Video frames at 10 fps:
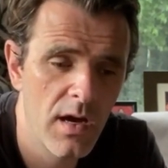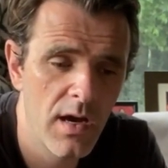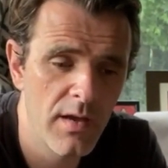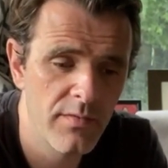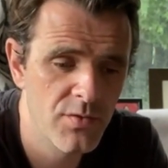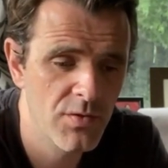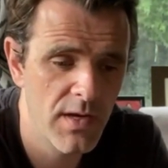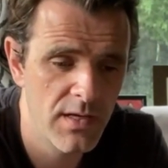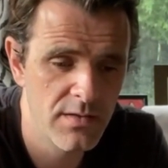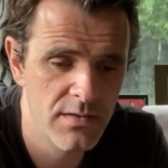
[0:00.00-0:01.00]
I've
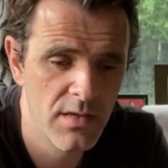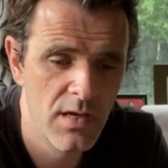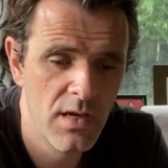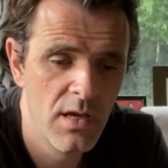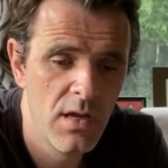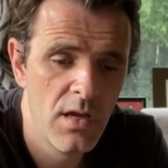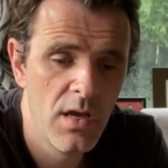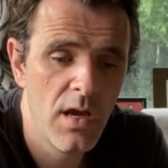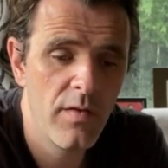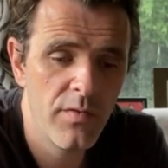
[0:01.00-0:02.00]
trained
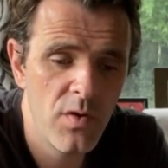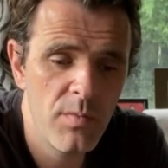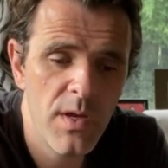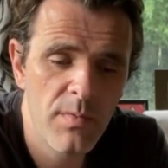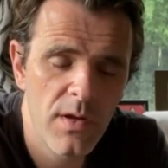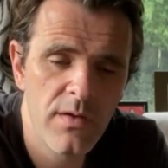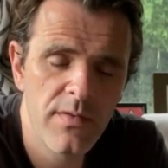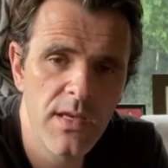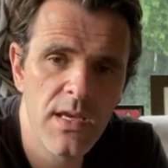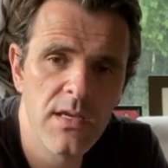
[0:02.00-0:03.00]
a few people over the
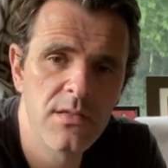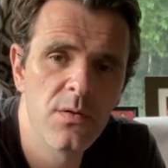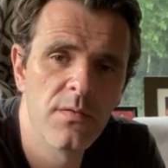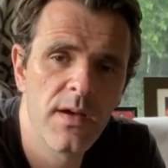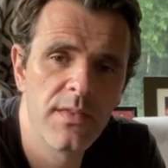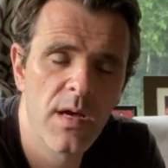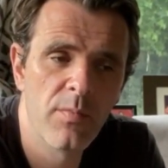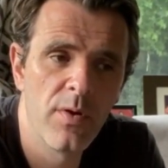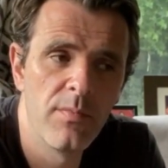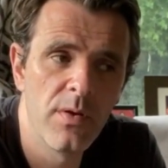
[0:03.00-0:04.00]
years who have had that
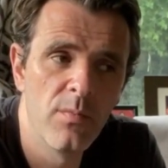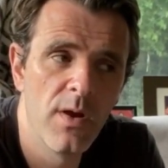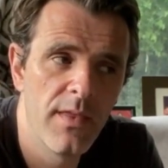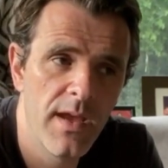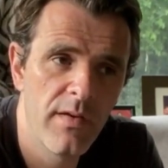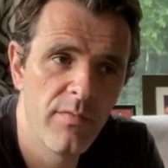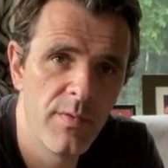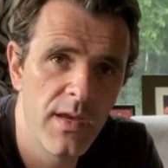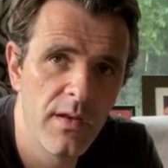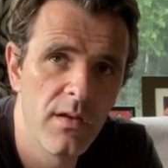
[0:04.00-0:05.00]
problem where they have
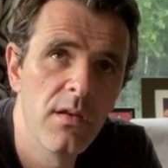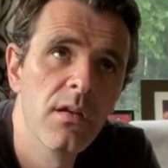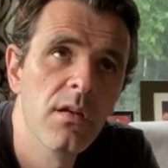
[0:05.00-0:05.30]
been